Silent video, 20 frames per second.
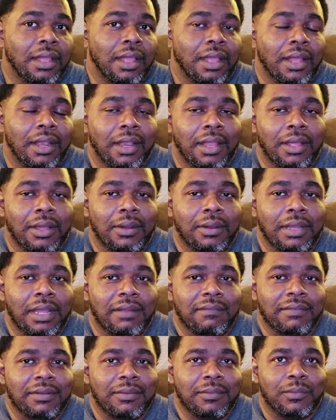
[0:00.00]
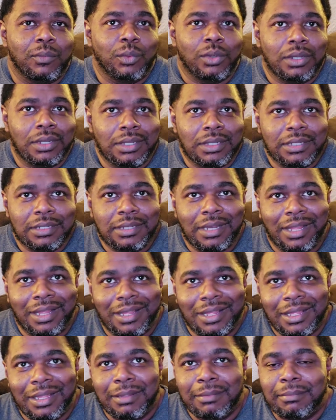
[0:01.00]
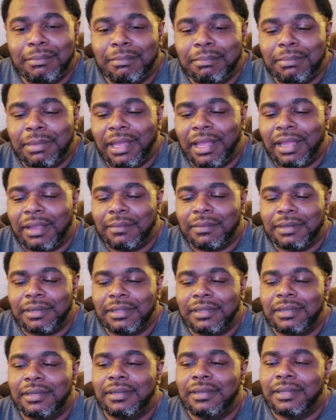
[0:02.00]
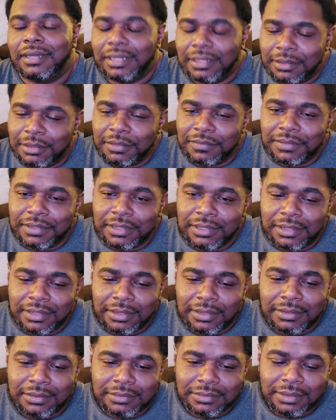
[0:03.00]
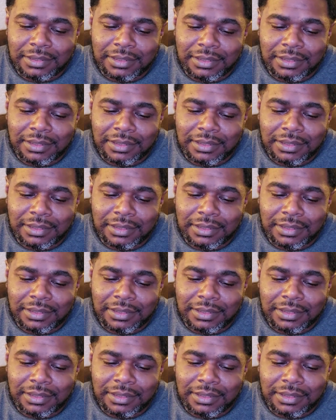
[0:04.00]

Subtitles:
Hello everyone, I am back with another video.